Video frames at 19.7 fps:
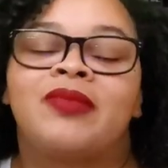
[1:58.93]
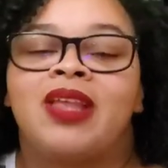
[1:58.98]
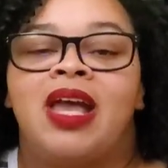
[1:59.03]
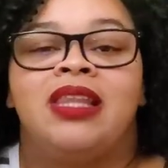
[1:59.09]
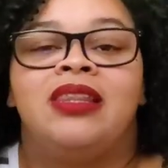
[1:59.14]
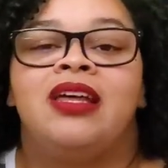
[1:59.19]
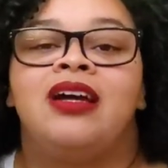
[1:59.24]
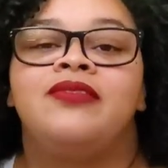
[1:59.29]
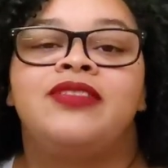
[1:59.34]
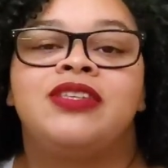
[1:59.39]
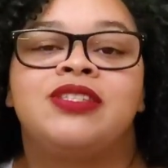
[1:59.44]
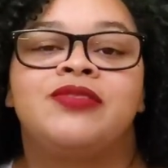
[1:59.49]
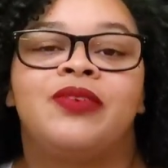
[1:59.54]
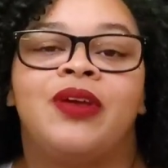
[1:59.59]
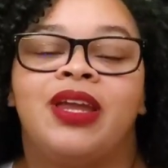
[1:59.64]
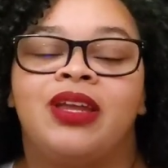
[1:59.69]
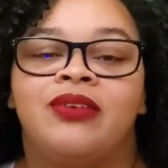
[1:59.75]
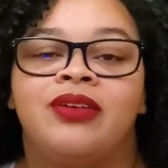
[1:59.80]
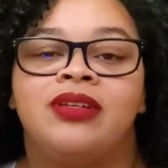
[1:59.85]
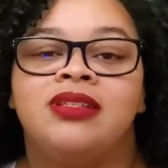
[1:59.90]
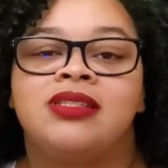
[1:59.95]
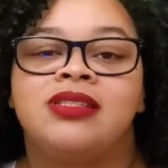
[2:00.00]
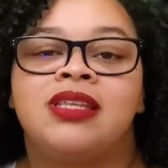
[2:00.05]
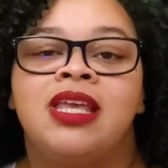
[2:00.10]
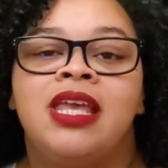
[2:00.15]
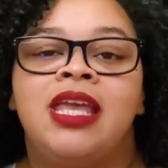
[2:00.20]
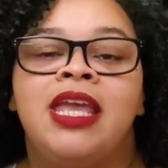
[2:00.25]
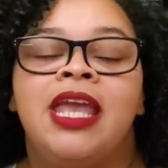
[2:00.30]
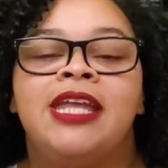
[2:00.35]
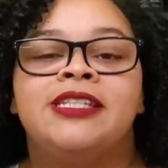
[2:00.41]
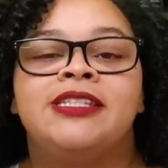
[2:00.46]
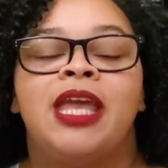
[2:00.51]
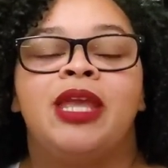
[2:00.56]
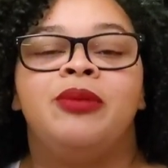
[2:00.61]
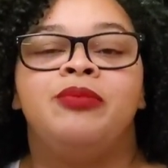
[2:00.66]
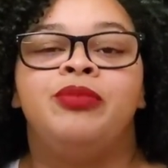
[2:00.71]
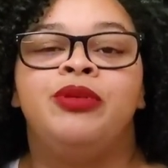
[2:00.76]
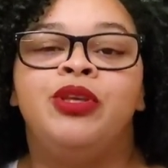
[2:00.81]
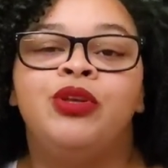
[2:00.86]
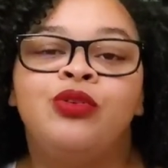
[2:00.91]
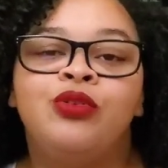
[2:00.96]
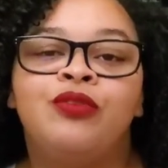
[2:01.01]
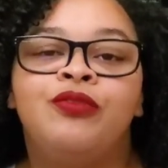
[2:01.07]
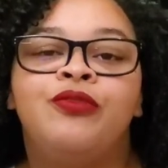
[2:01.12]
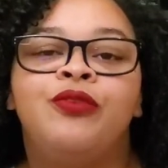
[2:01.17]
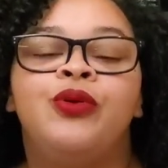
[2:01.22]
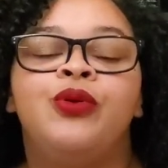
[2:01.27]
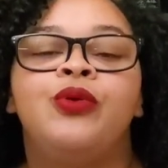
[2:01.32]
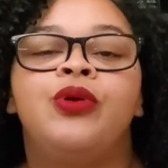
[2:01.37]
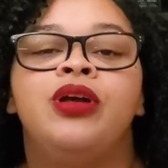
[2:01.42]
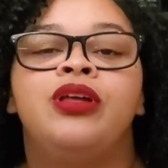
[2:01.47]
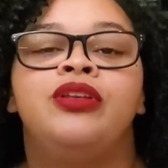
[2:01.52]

I love this fragrance. It's a beautiful